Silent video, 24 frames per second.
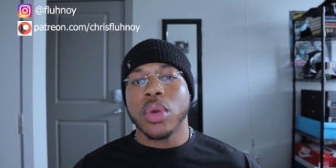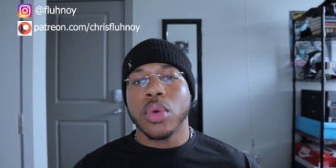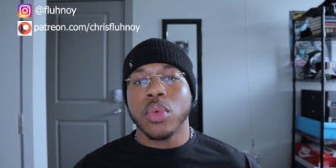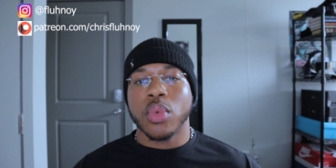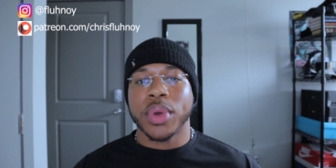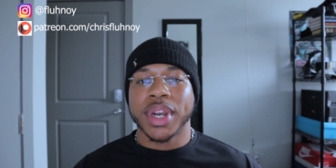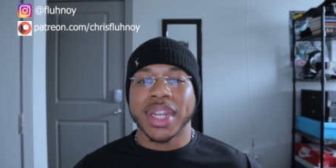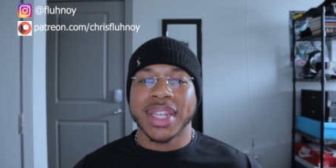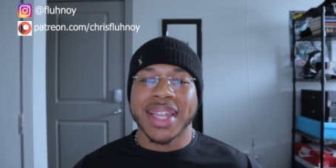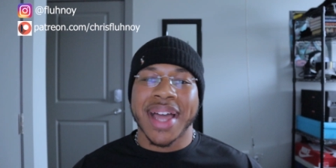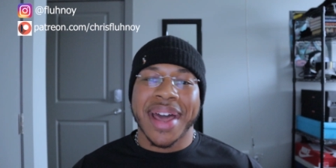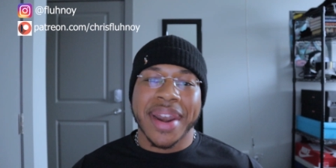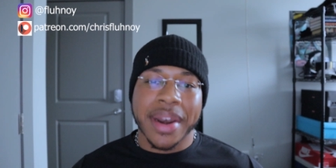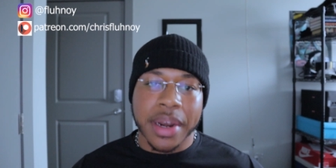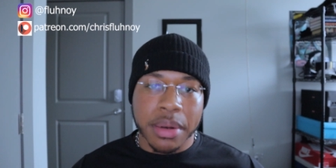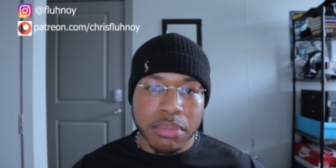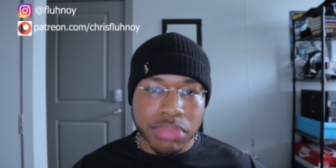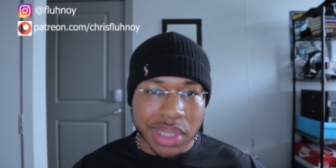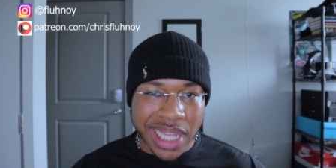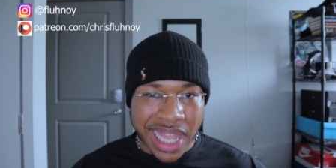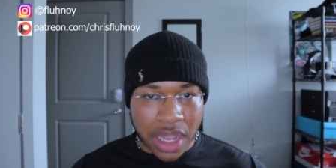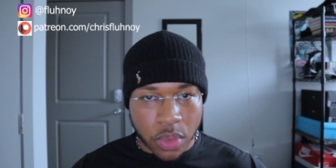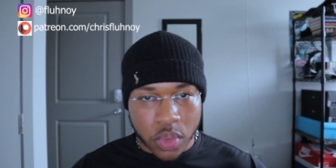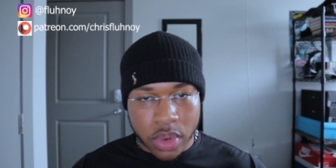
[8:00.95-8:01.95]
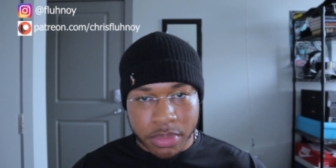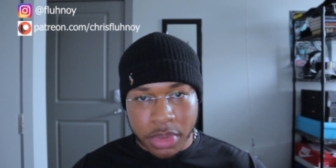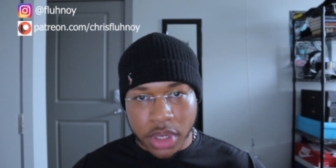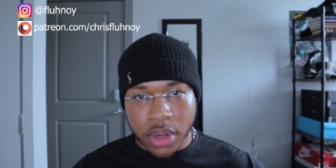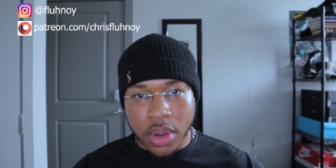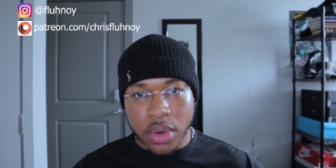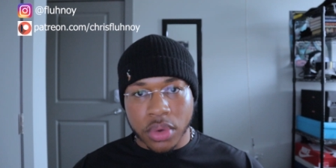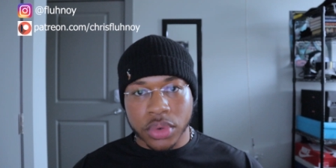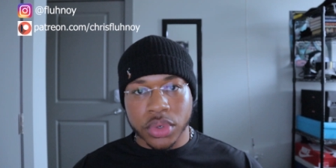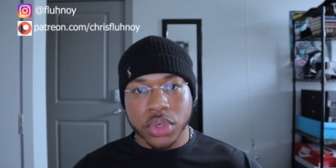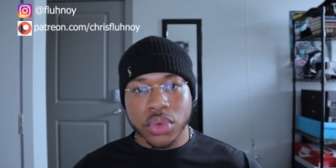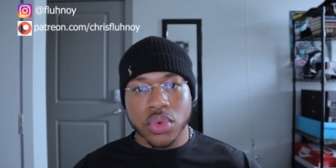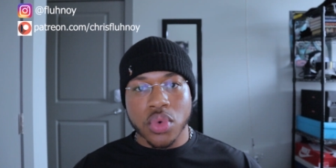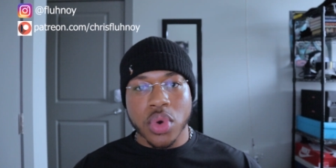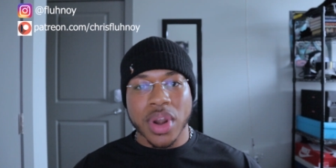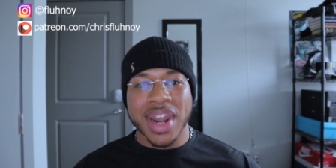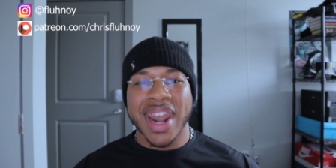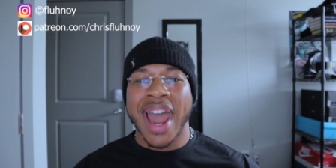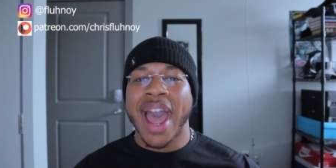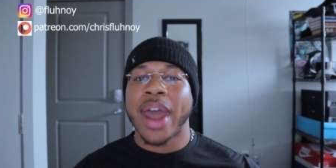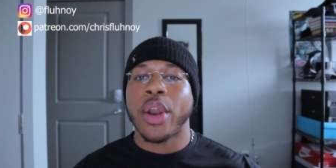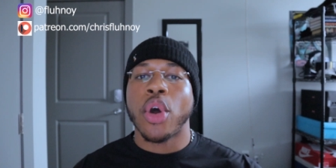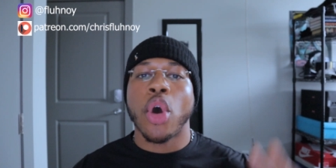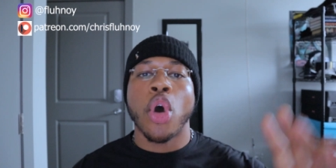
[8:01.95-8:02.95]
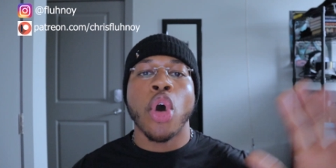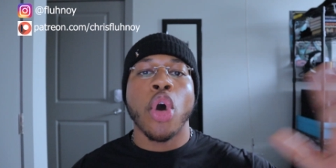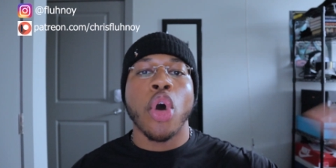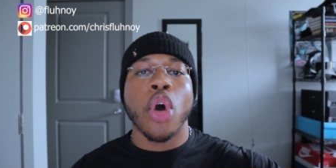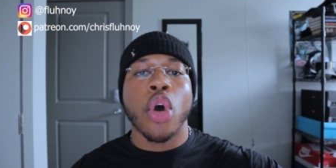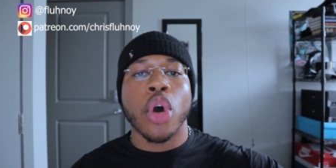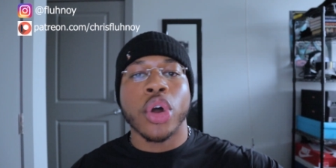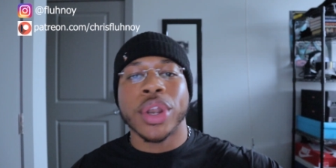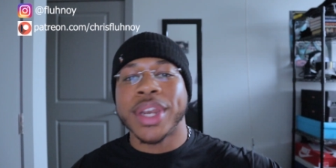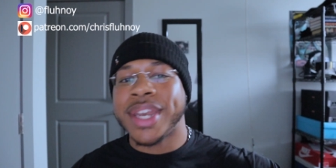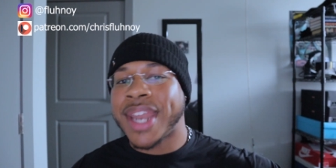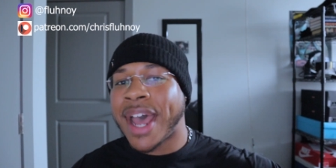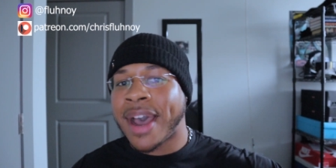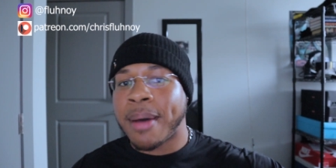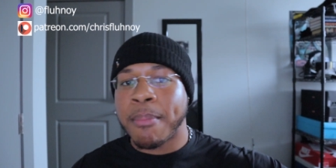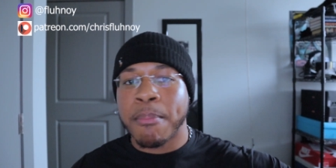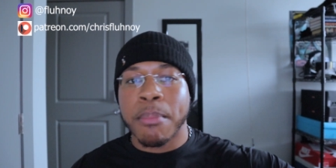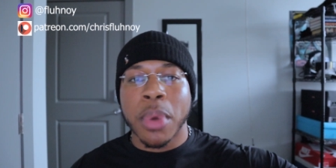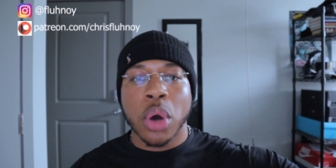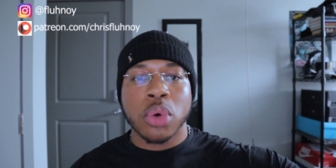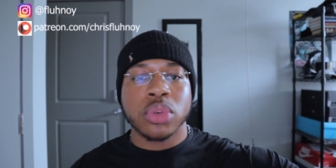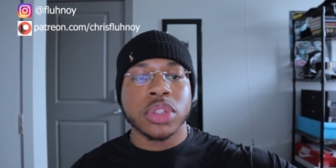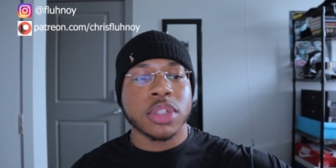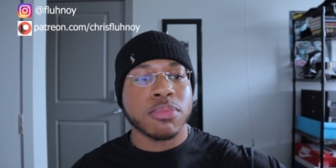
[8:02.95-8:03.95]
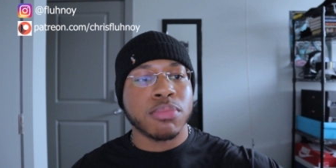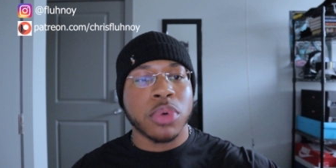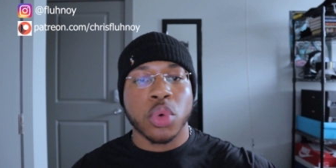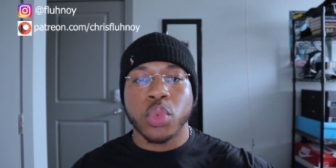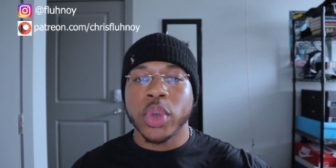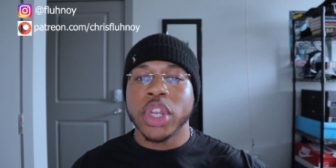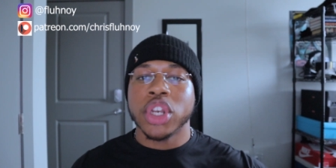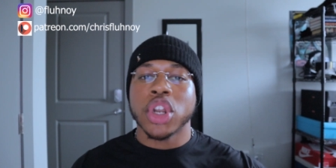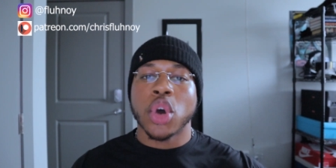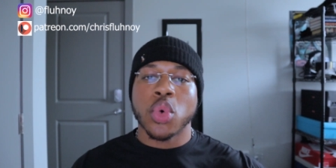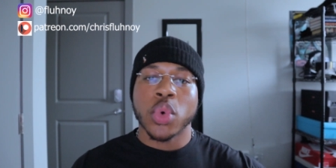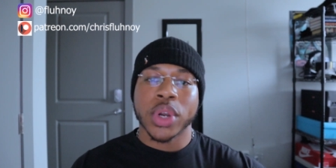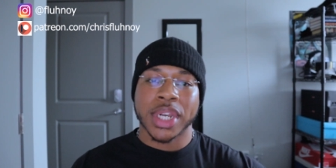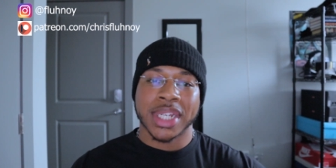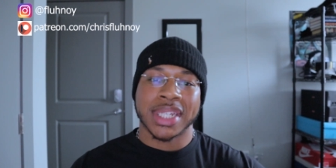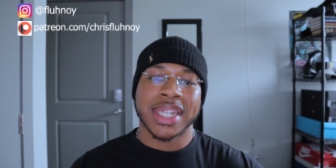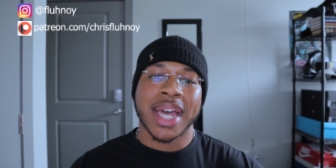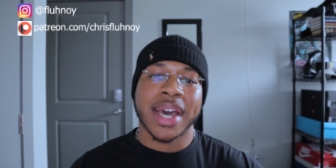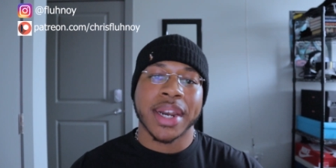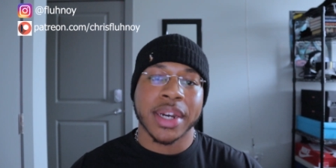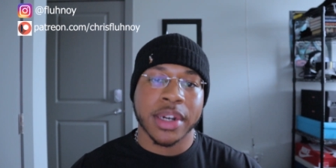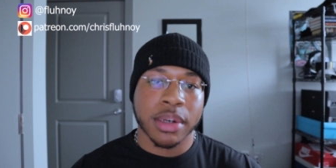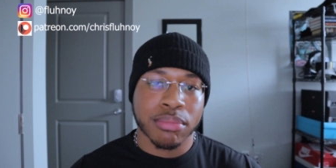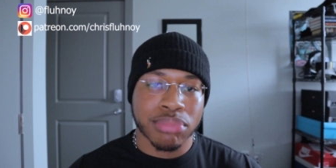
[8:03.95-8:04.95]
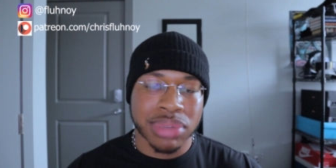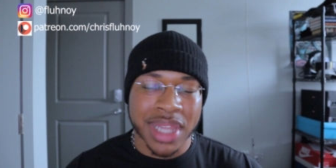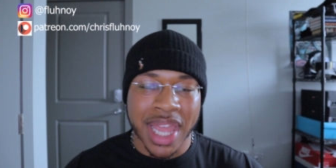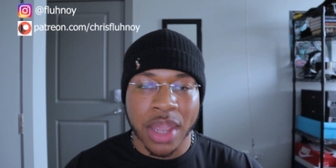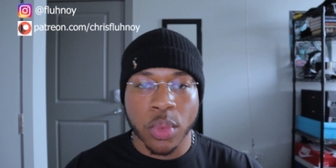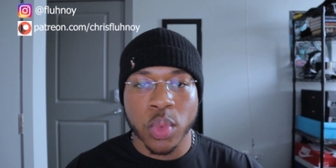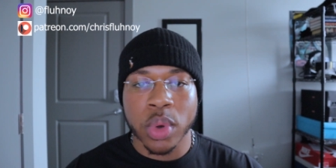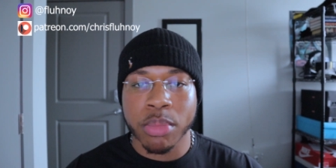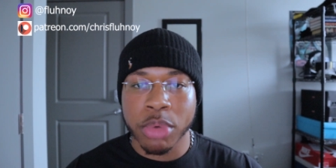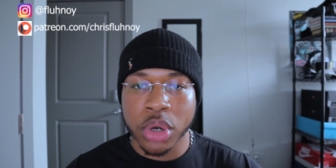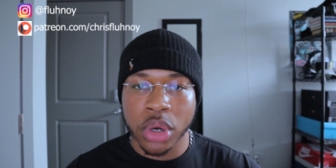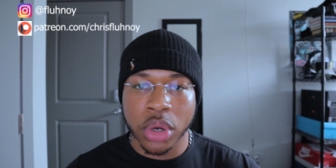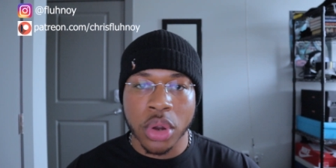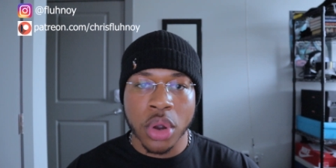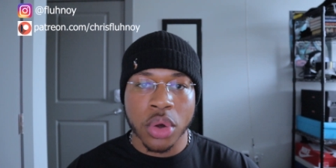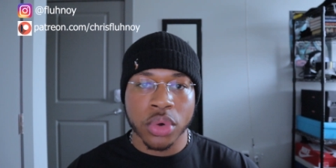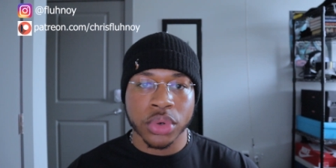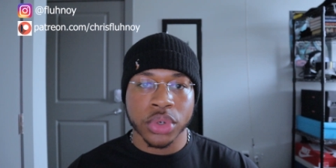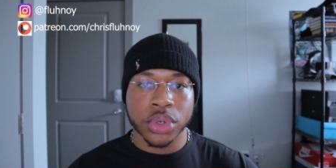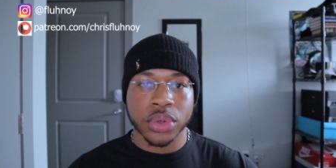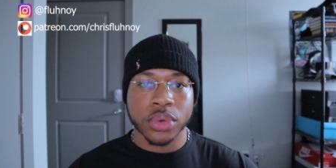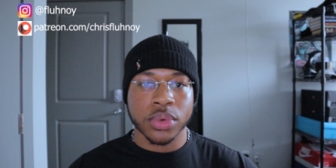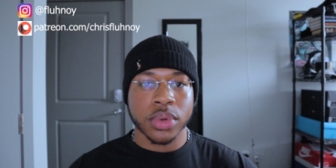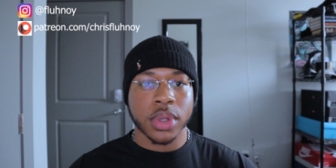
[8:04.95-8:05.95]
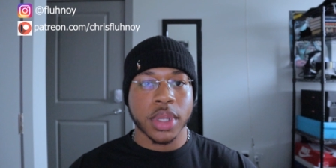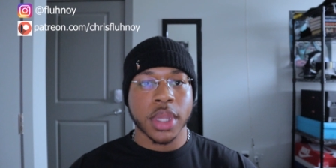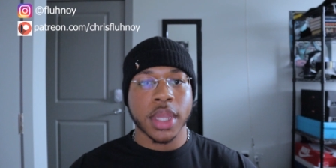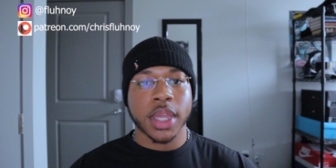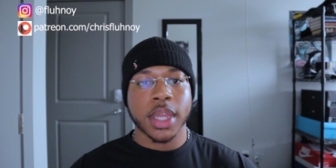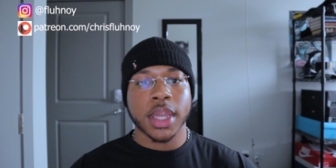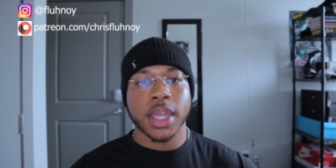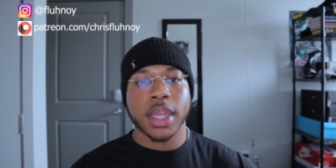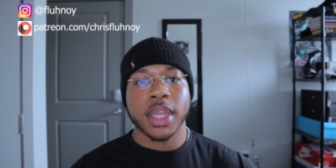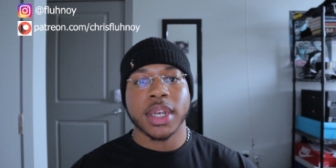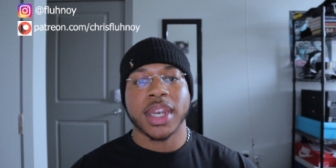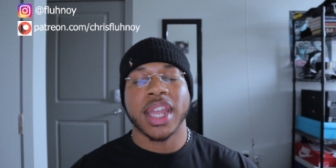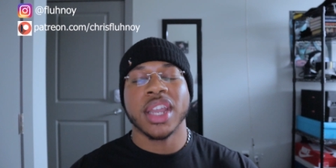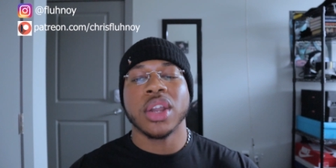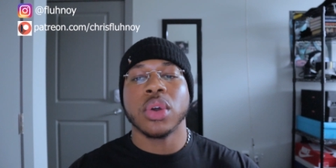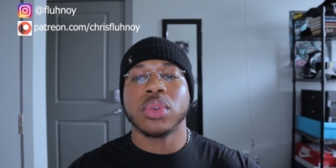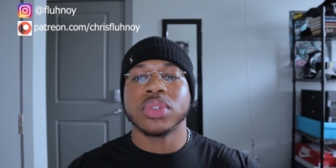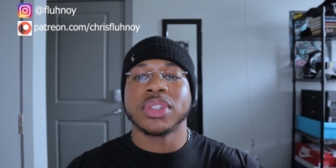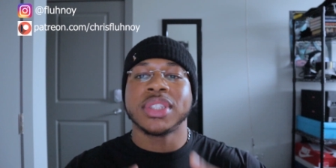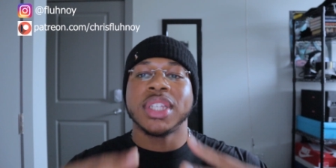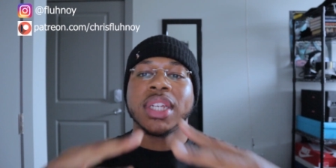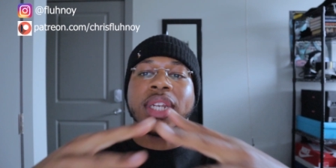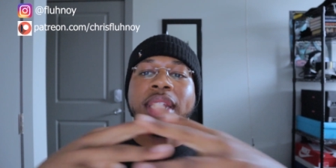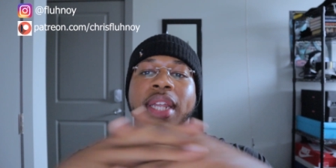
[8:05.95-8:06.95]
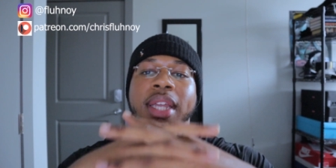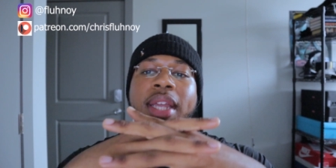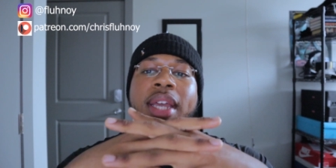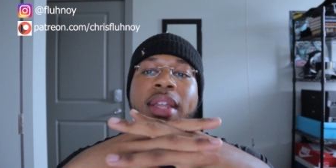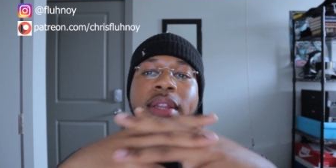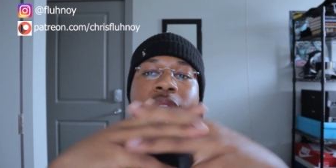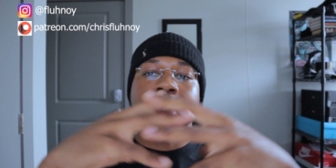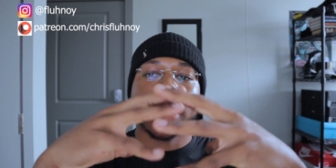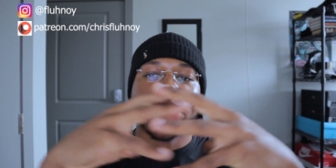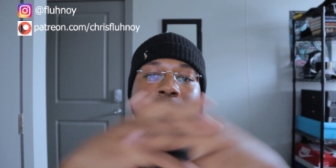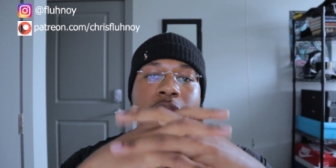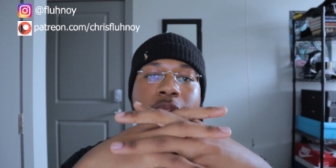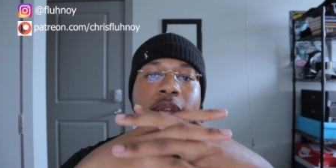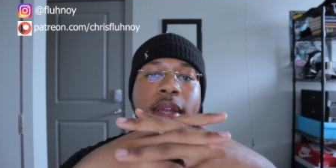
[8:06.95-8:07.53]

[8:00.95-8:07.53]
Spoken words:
what a lot of the black women gonna do. Not all, not most, but we know what a lot of the black women are gonna do. They gonna stick together.